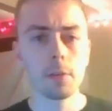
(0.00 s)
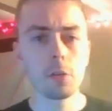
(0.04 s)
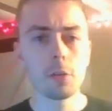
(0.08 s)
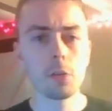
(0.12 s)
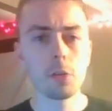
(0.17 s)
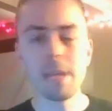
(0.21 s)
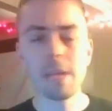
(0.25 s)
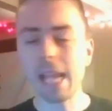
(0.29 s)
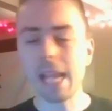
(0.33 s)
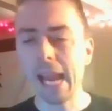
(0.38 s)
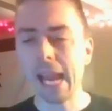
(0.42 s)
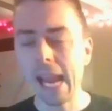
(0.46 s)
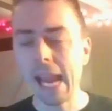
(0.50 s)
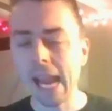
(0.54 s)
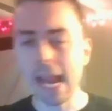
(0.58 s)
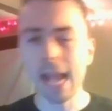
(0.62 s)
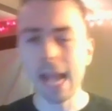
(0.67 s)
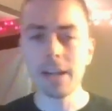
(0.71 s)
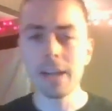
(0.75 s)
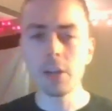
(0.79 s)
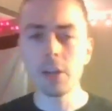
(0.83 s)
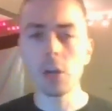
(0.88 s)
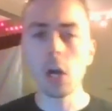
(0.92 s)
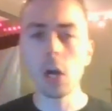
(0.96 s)
to be
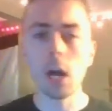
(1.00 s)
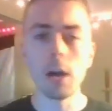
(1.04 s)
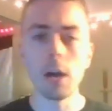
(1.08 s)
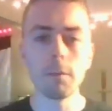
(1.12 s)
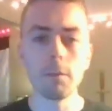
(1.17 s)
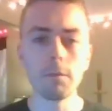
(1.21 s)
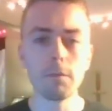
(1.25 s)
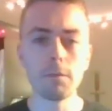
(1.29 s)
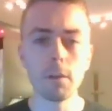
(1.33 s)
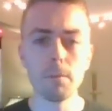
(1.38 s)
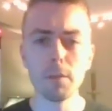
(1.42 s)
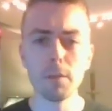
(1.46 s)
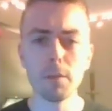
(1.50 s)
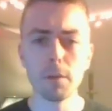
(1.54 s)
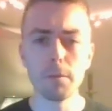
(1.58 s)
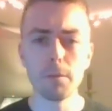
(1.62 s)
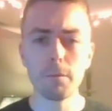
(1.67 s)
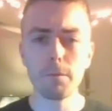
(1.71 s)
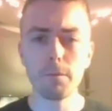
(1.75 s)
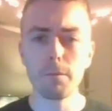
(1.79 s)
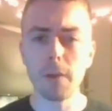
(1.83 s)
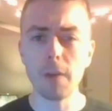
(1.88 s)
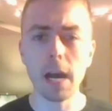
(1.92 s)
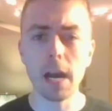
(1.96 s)
handed off from their
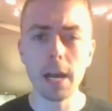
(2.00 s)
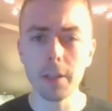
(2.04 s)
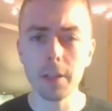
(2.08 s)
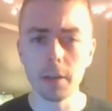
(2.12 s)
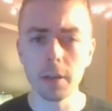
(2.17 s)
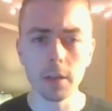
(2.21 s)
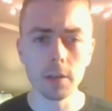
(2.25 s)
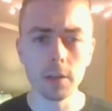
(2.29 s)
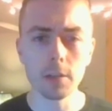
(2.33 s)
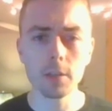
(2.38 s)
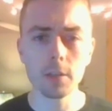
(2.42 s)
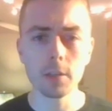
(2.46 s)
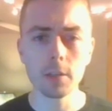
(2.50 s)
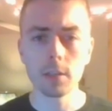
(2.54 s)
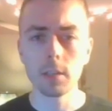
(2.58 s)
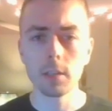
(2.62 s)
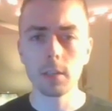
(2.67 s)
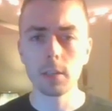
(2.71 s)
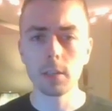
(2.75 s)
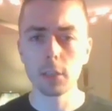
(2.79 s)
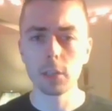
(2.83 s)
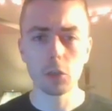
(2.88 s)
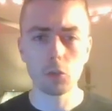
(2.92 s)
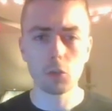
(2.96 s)
fathers,
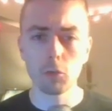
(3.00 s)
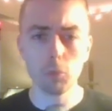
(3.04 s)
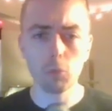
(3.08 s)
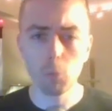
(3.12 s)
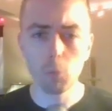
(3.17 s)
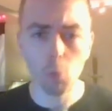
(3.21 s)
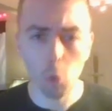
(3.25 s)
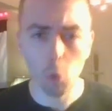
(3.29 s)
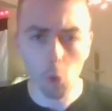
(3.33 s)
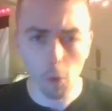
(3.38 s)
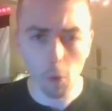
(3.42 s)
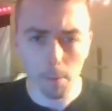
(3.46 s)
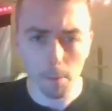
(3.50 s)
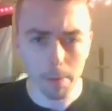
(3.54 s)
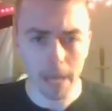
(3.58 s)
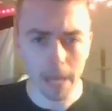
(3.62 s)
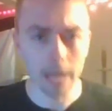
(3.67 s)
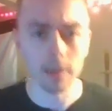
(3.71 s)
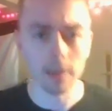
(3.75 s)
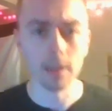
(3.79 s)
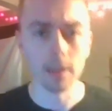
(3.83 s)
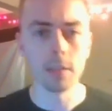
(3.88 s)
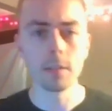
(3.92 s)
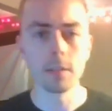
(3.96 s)
their cruel
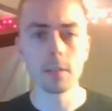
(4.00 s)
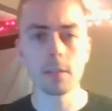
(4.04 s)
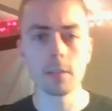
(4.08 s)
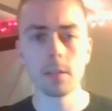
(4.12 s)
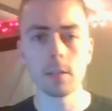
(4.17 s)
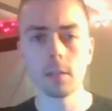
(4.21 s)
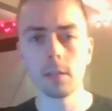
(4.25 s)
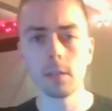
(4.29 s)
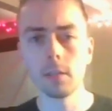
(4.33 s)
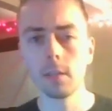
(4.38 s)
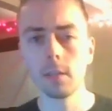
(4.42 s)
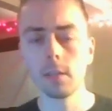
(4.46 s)
parents,